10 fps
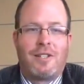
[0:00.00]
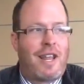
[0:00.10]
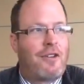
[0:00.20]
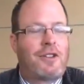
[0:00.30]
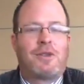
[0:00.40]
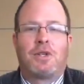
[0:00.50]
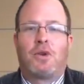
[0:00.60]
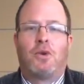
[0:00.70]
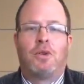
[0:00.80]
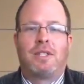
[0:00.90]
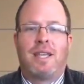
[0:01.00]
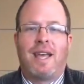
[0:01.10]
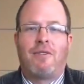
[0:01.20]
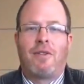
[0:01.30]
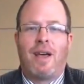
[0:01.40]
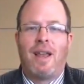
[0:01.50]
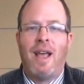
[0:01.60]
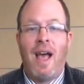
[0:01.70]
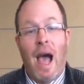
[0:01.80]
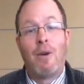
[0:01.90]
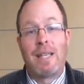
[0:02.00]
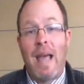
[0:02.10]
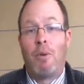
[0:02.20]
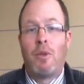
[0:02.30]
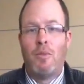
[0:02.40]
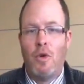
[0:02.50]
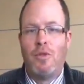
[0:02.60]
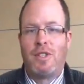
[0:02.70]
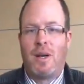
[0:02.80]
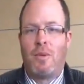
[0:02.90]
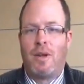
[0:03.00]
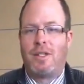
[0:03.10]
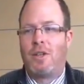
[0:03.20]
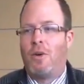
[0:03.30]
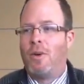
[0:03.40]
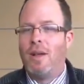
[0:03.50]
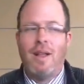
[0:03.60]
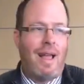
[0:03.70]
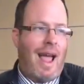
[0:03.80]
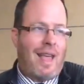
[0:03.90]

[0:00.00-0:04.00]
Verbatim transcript: i thought that was the coolest thing ever that i was able to move someone so yeah.